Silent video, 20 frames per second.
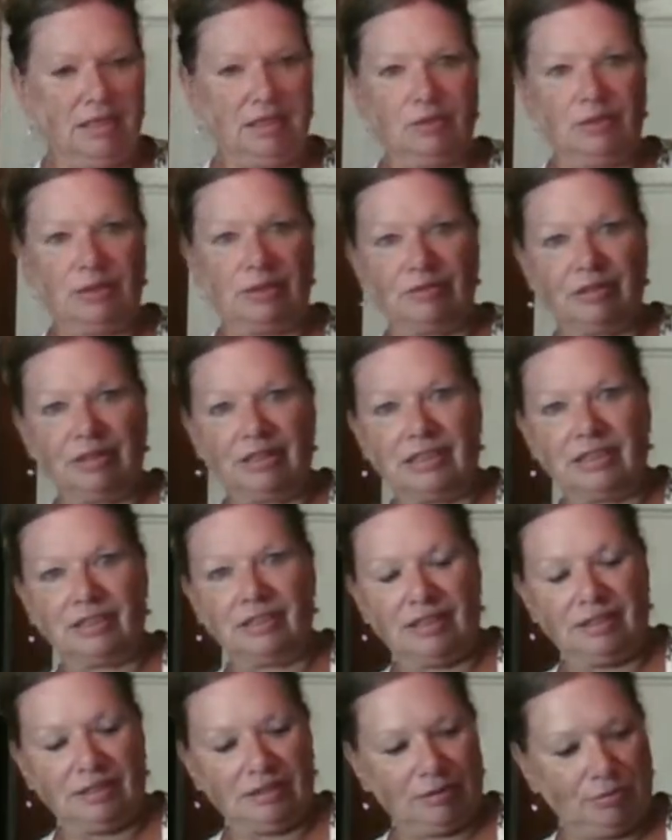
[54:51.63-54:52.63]
Well, I really
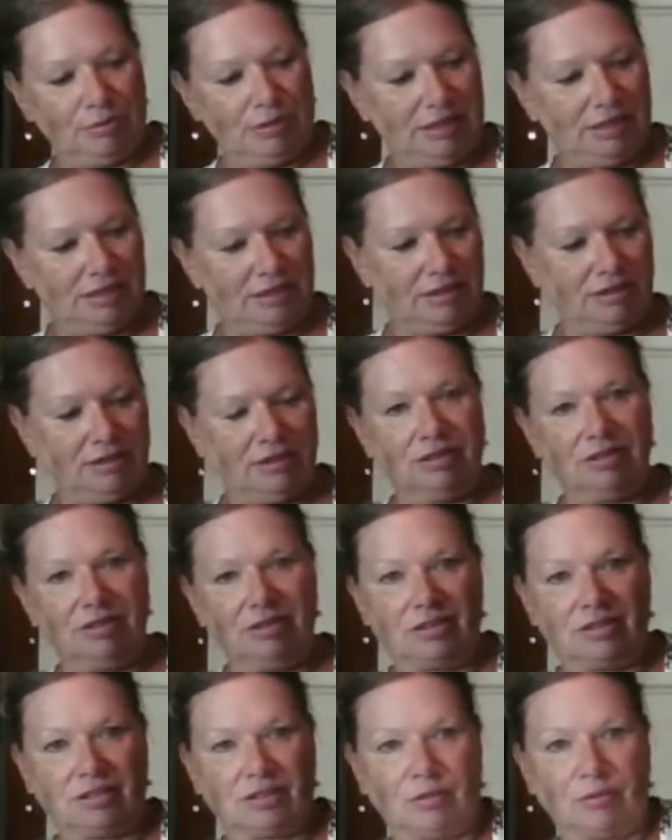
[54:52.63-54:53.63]
like the way that
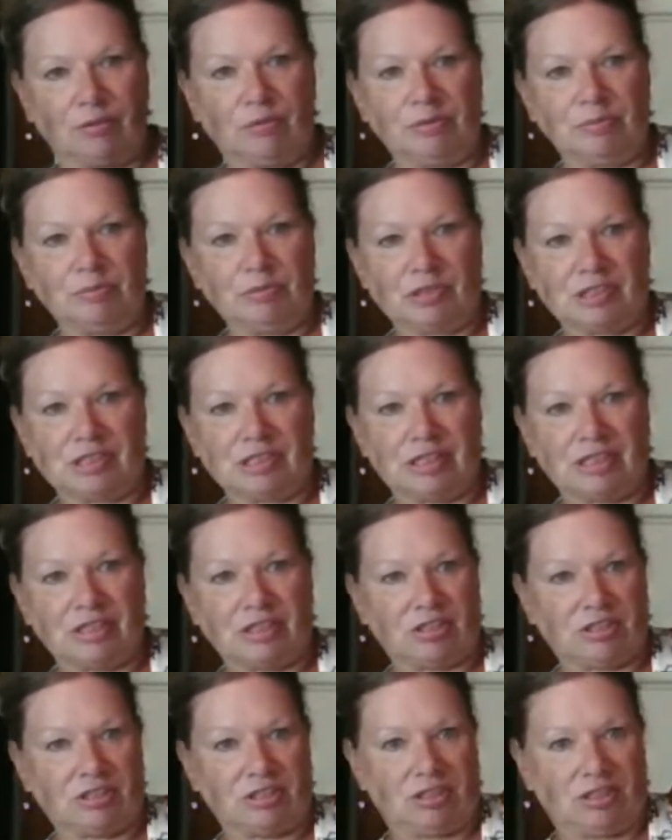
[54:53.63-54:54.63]
looks. One more
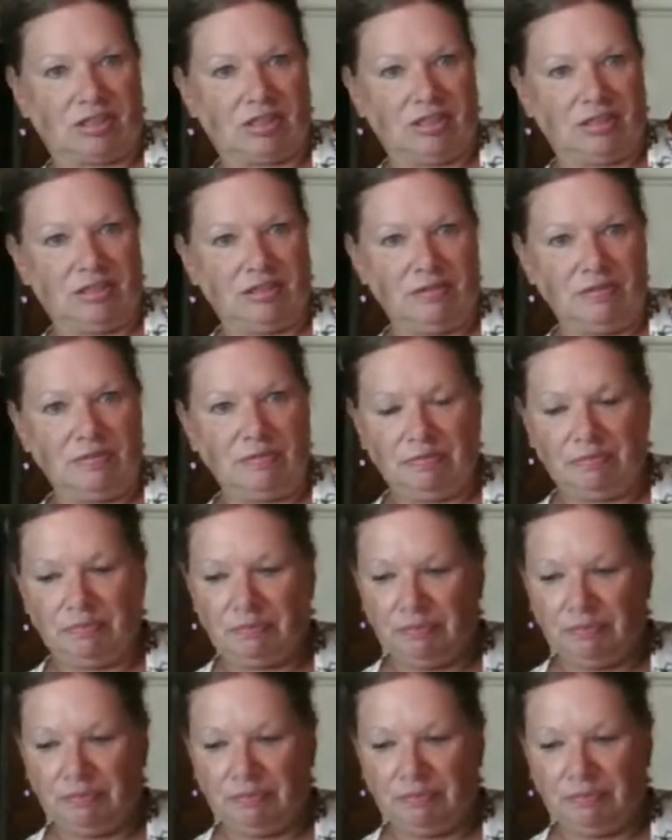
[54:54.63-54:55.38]
section to go.